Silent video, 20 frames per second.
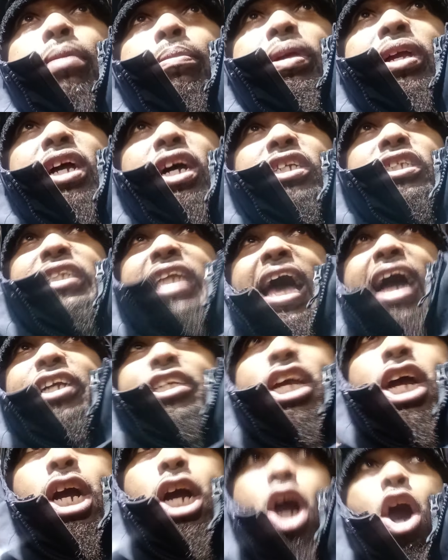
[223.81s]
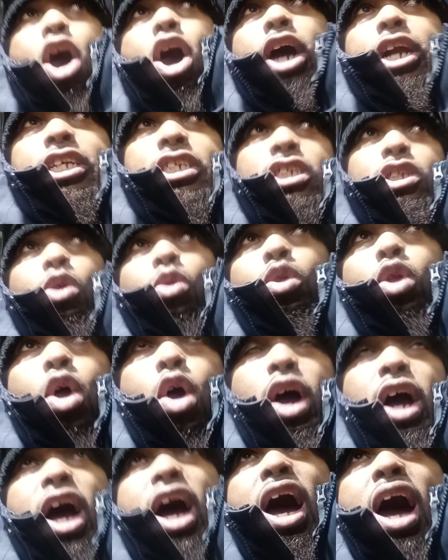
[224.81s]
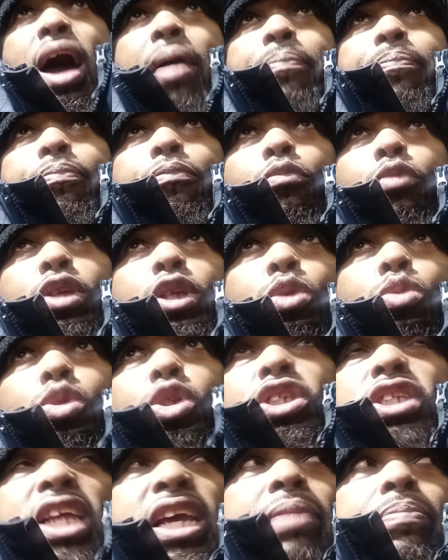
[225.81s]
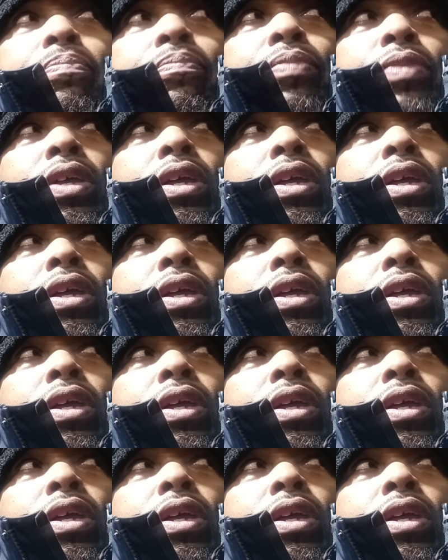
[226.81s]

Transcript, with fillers: because now your guard is no longer up when you sleep.